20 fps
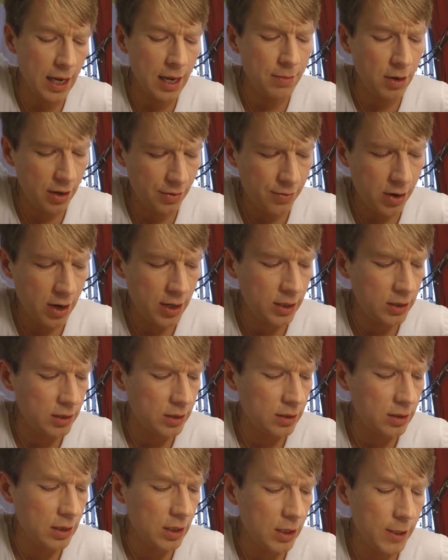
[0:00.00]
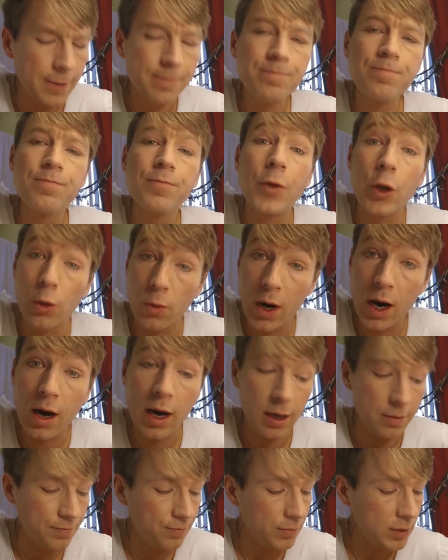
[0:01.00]
Am I right? You
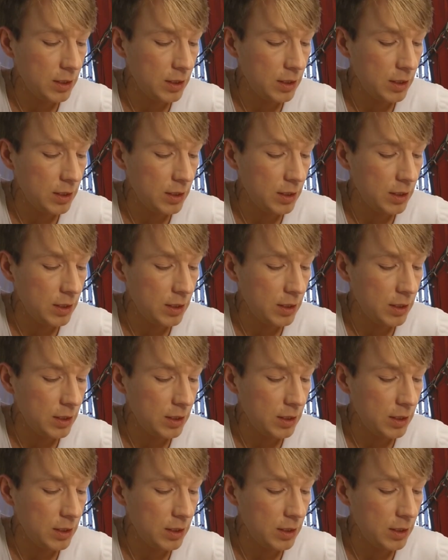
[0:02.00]
are.